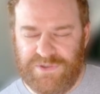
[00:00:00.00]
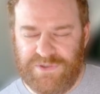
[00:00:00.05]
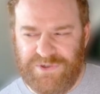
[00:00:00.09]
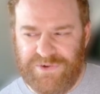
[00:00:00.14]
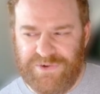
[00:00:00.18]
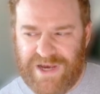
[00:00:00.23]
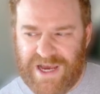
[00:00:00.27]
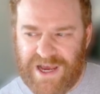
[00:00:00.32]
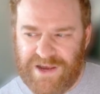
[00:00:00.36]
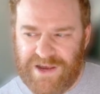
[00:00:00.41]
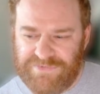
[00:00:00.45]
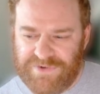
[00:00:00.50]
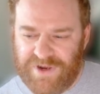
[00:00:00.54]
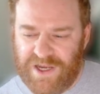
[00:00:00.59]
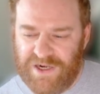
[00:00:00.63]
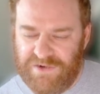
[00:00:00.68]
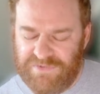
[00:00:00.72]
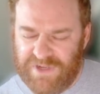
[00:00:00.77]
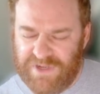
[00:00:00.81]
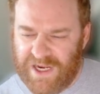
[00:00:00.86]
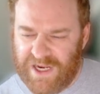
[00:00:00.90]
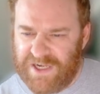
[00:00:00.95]
have kind
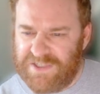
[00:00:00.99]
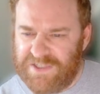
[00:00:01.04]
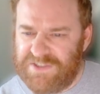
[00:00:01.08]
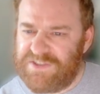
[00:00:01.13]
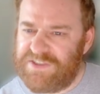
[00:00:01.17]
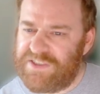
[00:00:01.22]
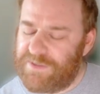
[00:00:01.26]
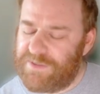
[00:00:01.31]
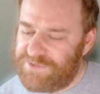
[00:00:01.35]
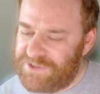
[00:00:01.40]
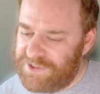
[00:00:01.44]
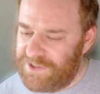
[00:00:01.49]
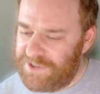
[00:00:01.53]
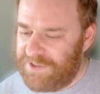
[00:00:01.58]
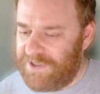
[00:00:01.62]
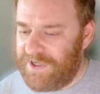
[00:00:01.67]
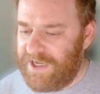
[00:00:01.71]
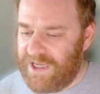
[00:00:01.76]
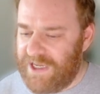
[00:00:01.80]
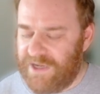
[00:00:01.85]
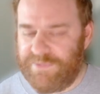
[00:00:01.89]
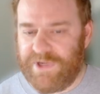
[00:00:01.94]
of like an inception
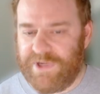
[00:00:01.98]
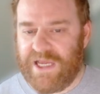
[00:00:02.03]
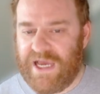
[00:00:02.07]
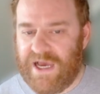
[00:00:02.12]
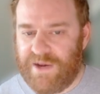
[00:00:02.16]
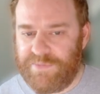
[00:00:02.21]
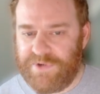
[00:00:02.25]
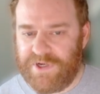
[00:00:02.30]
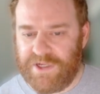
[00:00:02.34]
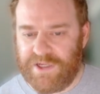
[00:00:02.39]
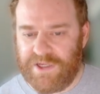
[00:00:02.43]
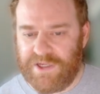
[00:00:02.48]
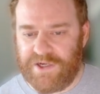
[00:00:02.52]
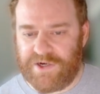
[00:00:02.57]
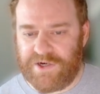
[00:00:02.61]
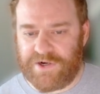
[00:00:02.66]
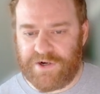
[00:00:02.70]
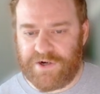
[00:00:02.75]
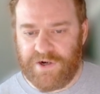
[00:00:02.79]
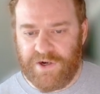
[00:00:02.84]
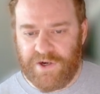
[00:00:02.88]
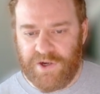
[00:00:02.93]
dynamic happening
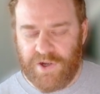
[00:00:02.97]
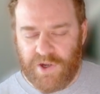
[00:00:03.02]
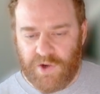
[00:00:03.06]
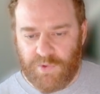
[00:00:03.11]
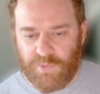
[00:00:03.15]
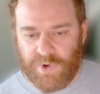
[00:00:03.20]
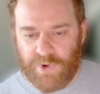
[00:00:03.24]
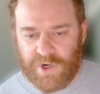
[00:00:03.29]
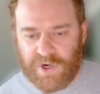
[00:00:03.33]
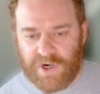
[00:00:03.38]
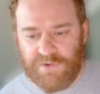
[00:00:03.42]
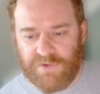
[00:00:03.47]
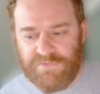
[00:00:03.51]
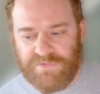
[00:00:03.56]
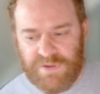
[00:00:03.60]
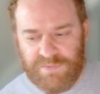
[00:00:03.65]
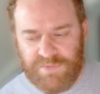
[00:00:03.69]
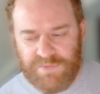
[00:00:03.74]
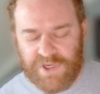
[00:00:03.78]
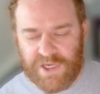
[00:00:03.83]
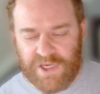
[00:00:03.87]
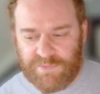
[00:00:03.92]
here where a
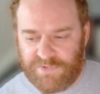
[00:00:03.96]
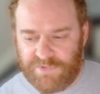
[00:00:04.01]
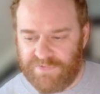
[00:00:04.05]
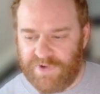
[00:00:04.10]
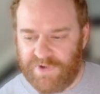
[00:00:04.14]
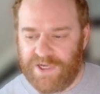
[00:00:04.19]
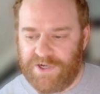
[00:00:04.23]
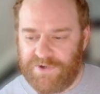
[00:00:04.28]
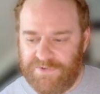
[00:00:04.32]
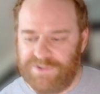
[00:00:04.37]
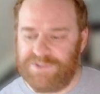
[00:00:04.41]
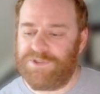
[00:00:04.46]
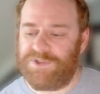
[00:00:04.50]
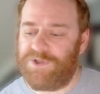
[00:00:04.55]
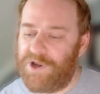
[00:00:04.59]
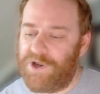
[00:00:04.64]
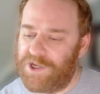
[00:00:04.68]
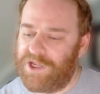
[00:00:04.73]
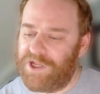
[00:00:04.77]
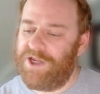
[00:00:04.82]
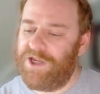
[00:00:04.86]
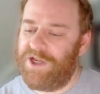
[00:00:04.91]
VPN provider is
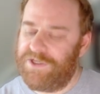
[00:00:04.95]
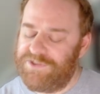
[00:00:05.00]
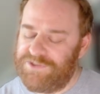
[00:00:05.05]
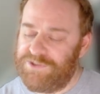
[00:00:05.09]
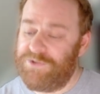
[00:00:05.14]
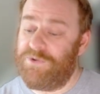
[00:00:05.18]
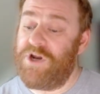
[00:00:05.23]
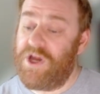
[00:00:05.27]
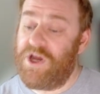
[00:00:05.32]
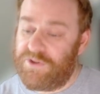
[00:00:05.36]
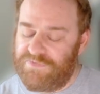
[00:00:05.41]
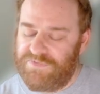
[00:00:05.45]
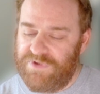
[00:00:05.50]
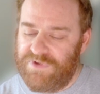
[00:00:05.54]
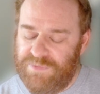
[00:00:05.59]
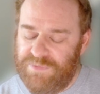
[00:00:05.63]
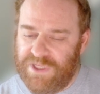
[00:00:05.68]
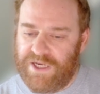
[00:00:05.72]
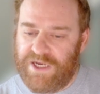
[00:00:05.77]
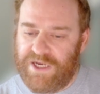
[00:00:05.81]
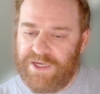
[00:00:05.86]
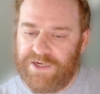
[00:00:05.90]
logging into another
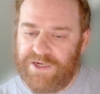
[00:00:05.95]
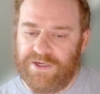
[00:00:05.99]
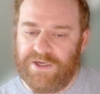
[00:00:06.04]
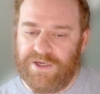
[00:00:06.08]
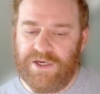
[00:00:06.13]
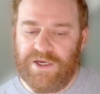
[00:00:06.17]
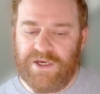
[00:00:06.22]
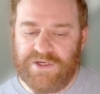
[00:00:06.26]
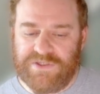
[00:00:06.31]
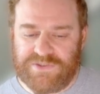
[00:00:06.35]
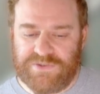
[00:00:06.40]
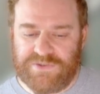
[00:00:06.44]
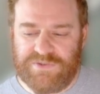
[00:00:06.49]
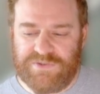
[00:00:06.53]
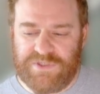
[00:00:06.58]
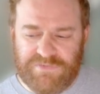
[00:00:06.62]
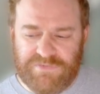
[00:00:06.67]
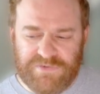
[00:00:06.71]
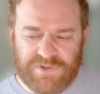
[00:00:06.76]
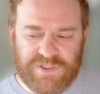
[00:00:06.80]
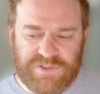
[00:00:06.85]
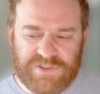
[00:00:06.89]
VPN. So
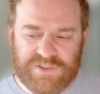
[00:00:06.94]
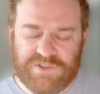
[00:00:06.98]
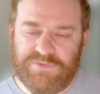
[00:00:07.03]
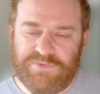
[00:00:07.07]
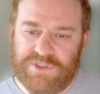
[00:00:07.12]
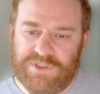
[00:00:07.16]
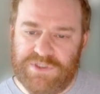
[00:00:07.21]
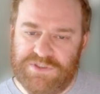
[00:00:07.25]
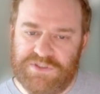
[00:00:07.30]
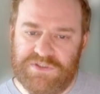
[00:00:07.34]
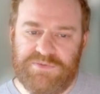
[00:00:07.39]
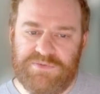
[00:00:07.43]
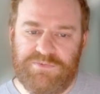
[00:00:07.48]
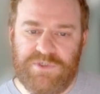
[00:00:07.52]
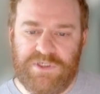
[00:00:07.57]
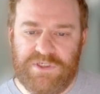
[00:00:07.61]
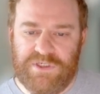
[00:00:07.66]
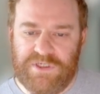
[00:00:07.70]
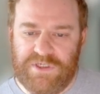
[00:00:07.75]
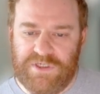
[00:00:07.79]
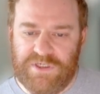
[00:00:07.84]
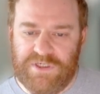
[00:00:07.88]
definitely suspicious.
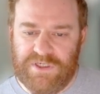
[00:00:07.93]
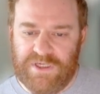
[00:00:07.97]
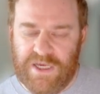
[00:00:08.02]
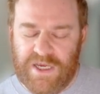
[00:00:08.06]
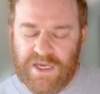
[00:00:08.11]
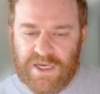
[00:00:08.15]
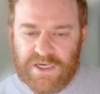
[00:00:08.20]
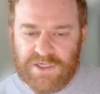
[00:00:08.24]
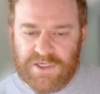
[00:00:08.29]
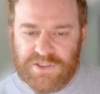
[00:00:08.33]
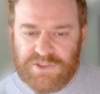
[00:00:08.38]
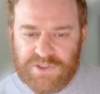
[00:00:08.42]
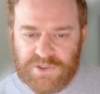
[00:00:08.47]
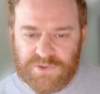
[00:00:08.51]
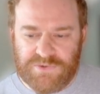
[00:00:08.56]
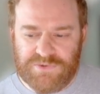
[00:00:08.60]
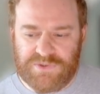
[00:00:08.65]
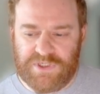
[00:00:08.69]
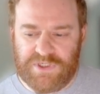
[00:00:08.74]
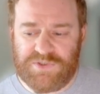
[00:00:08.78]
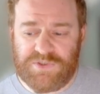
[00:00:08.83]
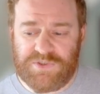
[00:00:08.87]
We
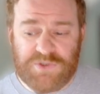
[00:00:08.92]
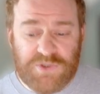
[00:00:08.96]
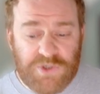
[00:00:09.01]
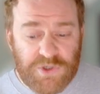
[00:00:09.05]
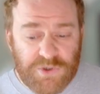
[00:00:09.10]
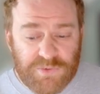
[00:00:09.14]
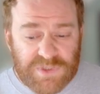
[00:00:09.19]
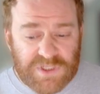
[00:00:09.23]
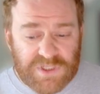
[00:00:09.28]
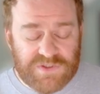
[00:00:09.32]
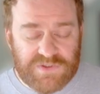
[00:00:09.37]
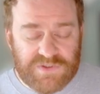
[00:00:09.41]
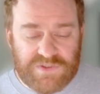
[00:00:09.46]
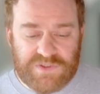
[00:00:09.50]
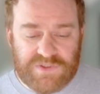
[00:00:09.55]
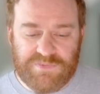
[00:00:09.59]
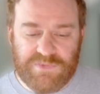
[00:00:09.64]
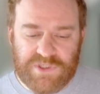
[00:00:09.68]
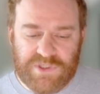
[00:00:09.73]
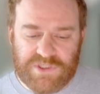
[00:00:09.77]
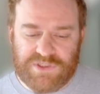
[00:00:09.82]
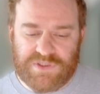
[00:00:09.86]
don't assume that this is
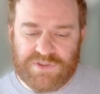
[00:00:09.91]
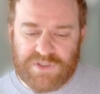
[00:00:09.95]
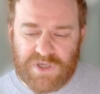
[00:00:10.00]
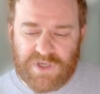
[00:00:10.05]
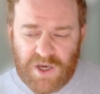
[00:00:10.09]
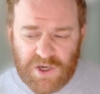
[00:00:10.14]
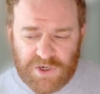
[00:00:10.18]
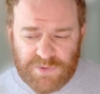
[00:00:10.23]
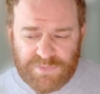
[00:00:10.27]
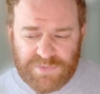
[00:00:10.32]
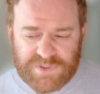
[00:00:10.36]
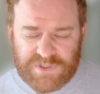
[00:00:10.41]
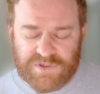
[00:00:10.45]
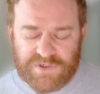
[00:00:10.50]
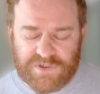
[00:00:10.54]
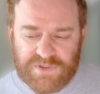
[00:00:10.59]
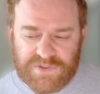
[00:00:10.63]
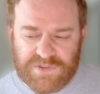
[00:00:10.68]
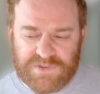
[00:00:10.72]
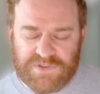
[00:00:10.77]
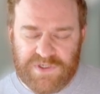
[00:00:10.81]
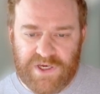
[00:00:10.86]
malicious 100% of
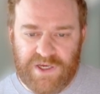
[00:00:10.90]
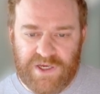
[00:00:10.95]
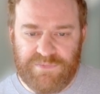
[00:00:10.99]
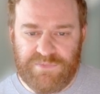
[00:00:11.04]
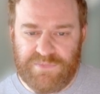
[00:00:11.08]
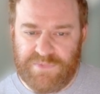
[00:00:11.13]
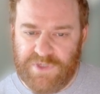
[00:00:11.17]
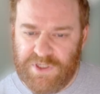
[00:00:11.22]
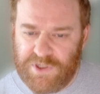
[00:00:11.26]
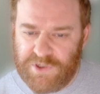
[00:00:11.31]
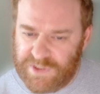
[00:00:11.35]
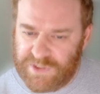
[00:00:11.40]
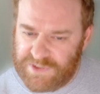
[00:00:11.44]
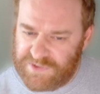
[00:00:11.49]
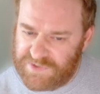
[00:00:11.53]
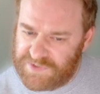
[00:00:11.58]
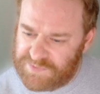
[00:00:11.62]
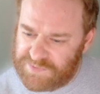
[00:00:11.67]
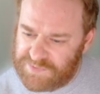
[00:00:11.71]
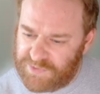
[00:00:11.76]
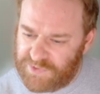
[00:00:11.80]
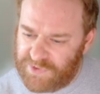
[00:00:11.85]
the time. At
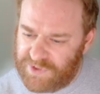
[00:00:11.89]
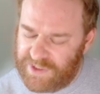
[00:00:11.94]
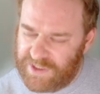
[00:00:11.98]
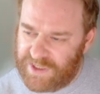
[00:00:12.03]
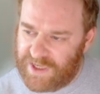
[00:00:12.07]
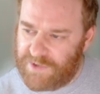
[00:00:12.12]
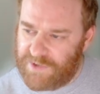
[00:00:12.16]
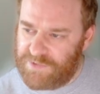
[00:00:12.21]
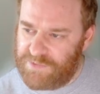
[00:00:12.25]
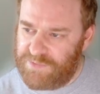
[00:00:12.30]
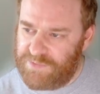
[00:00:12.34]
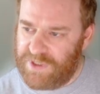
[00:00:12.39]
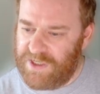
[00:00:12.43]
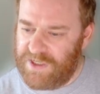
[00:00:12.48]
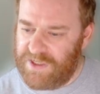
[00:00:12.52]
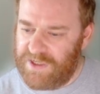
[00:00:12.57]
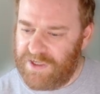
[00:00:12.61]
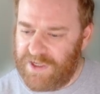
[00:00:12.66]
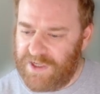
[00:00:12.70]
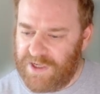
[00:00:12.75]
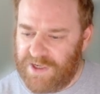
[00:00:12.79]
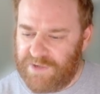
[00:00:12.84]
this point, I would
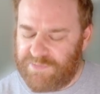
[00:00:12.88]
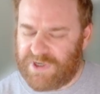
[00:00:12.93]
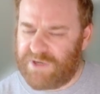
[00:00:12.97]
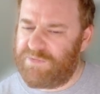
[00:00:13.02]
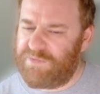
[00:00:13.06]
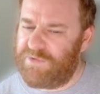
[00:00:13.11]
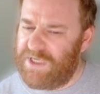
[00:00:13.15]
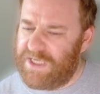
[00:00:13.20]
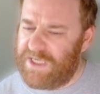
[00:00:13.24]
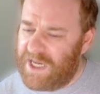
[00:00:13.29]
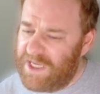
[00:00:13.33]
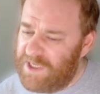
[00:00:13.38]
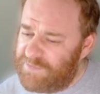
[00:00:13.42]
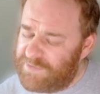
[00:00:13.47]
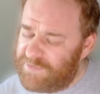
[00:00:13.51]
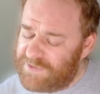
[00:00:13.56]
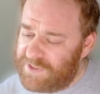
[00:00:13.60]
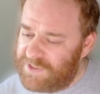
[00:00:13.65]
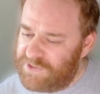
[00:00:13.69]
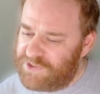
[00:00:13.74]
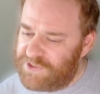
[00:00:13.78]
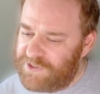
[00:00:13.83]
be probably
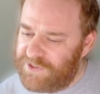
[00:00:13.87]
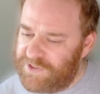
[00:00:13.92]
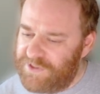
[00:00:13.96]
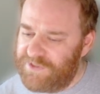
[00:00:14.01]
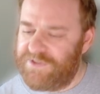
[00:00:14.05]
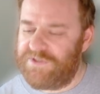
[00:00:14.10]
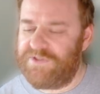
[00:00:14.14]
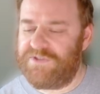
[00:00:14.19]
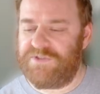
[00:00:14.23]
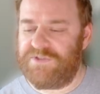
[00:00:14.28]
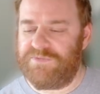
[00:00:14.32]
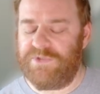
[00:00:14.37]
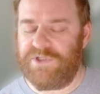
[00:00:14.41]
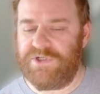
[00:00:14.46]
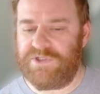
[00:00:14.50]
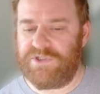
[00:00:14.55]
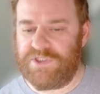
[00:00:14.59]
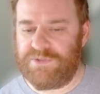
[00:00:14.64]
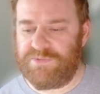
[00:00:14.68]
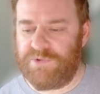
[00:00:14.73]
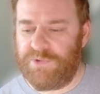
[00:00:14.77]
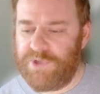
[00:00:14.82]
90% sure that this is
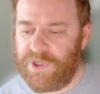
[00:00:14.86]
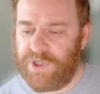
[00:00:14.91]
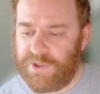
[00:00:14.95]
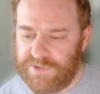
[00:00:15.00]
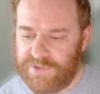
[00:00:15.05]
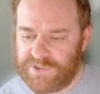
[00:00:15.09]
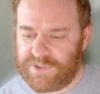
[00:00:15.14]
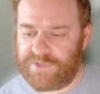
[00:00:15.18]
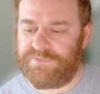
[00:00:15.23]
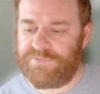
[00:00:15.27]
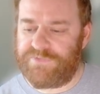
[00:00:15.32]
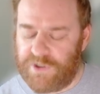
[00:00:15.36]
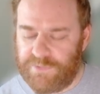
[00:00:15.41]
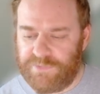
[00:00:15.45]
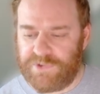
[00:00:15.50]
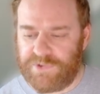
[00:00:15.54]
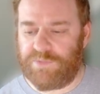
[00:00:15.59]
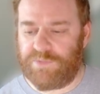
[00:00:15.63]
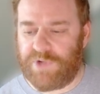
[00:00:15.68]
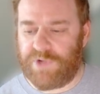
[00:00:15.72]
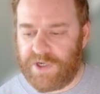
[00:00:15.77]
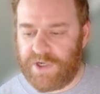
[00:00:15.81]
malicious, but we always confirm with
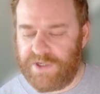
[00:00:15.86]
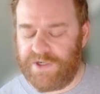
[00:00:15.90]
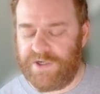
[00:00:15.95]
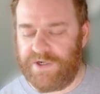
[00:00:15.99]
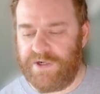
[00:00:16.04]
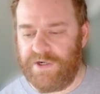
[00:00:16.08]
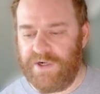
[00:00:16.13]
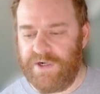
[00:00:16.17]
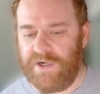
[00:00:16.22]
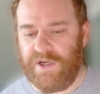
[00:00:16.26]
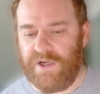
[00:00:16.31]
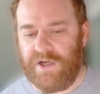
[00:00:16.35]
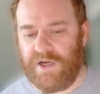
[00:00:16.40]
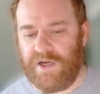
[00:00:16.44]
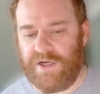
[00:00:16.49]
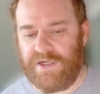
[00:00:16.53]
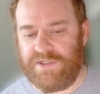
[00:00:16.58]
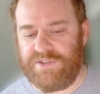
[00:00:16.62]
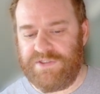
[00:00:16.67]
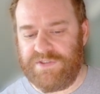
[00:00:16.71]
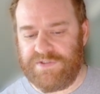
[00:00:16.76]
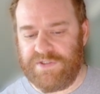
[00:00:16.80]
the partner
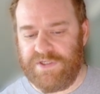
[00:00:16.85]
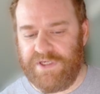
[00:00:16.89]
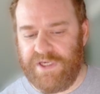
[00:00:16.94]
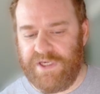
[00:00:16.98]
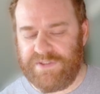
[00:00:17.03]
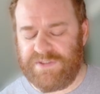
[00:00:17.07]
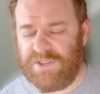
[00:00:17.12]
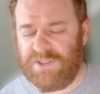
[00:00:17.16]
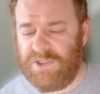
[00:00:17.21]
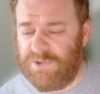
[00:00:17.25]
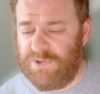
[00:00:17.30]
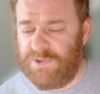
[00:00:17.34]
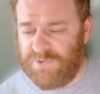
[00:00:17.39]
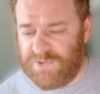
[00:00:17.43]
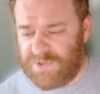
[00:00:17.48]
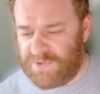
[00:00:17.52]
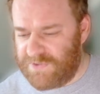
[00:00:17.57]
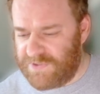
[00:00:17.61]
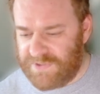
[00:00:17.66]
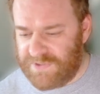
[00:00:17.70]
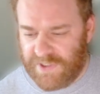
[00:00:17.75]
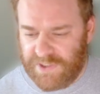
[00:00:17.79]
just in case the
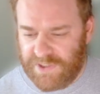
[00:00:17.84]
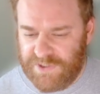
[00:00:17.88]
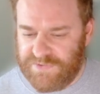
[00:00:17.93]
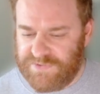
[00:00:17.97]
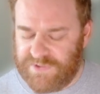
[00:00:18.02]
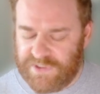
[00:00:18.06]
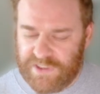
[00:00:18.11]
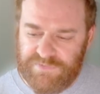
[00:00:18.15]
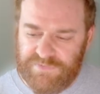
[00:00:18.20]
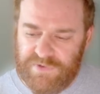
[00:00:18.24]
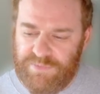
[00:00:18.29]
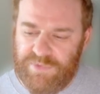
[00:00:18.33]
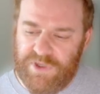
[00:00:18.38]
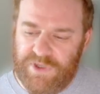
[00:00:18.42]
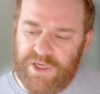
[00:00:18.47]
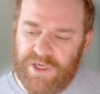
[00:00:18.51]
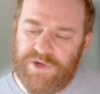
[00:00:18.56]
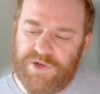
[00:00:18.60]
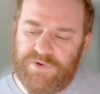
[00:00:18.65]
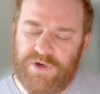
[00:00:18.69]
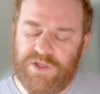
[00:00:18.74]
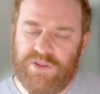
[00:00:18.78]
user is not using a
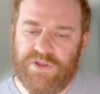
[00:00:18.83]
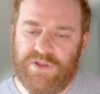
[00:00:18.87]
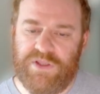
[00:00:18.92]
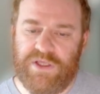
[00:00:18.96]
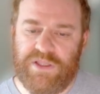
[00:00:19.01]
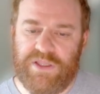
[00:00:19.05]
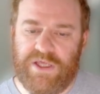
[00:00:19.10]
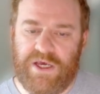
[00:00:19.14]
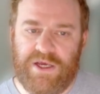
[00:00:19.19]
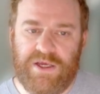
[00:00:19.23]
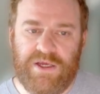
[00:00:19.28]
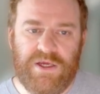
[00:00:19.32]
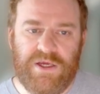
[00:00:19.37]
VPN or anything like that.